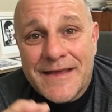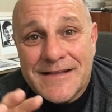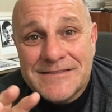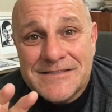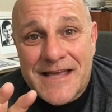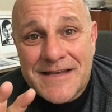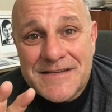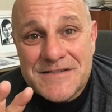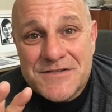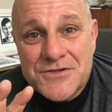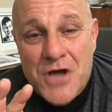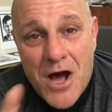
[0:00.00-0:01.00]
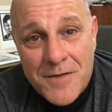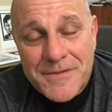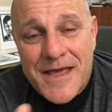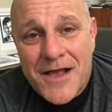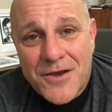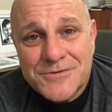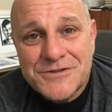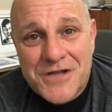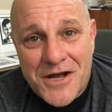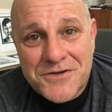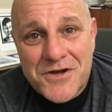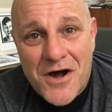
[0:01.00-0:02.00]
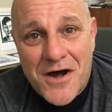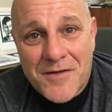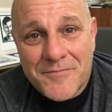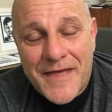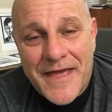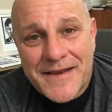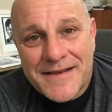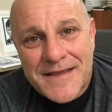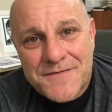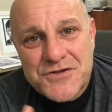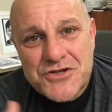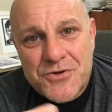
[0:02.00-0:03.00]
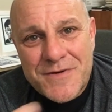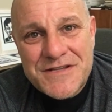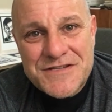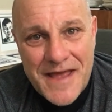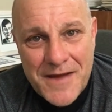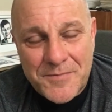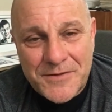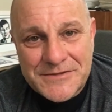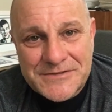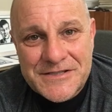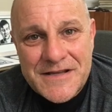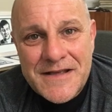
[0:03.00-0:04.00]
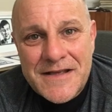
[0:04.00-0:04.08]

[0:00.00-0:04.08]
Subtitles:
It's at tomkalos.com, and it gives two examples